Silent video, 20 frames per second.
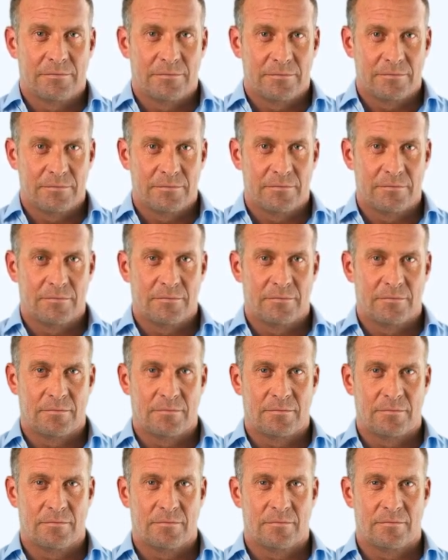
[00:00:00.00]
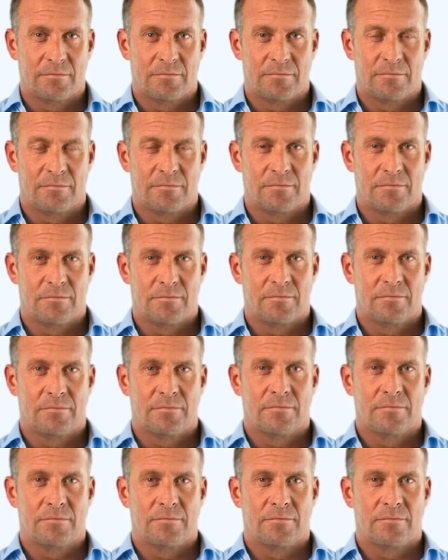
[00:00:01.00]

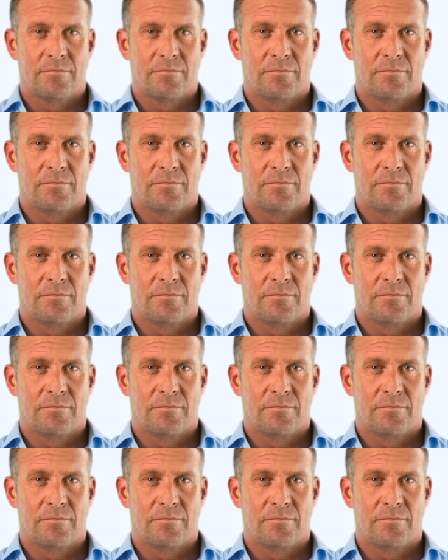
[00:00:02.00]
(silence)